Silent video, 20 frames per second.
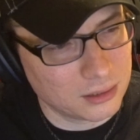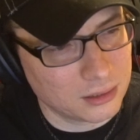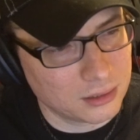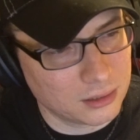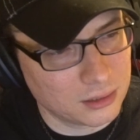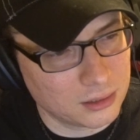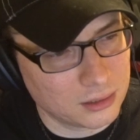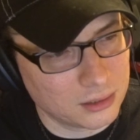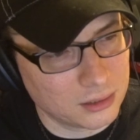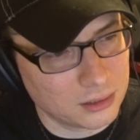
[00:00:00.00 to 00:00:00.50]

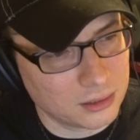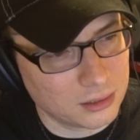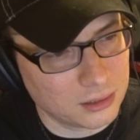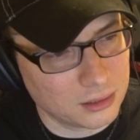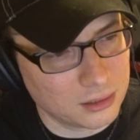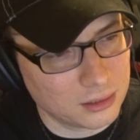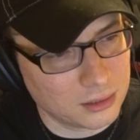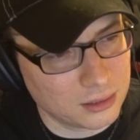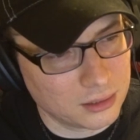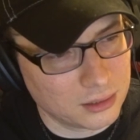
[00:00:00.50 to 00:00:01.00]

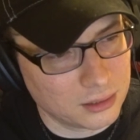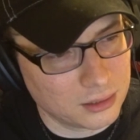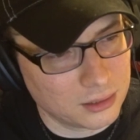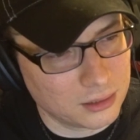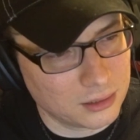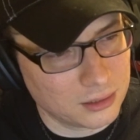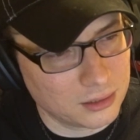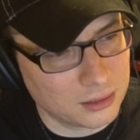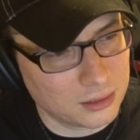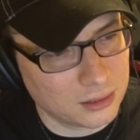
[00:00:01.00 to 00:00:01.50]

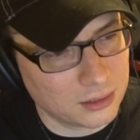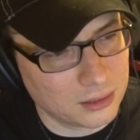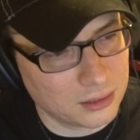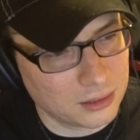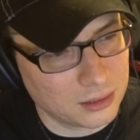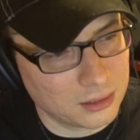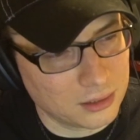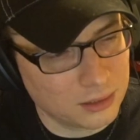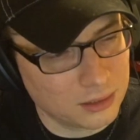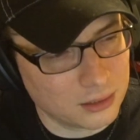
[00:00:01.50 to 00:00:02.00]

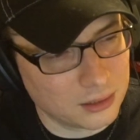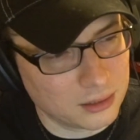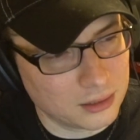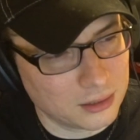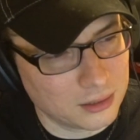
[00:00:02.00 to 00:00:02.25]
Nobody speaks.